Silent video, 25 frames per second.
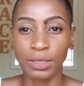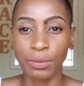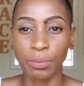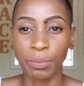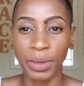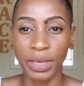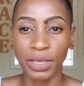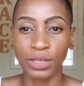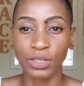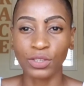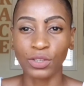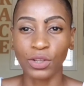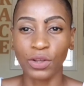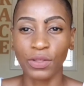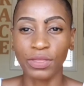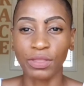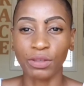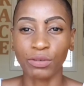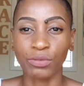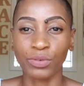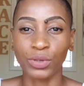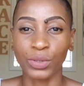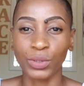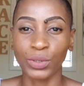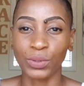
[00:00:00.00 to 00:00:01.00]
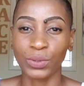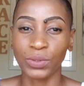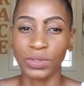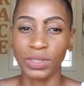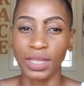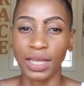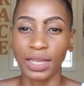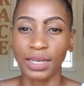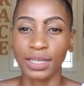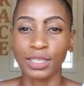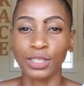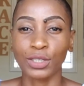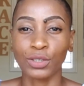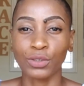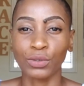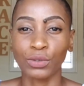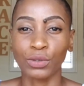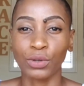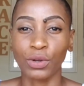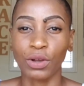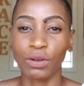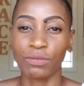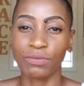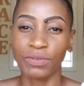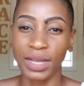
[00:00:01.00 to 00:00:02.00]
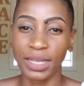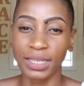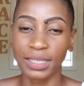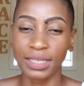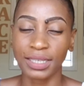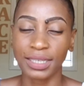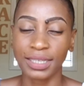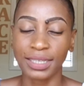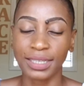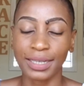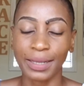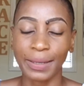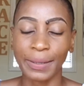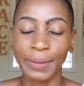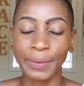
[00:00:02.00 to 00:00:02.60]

based on the photos that he took of us.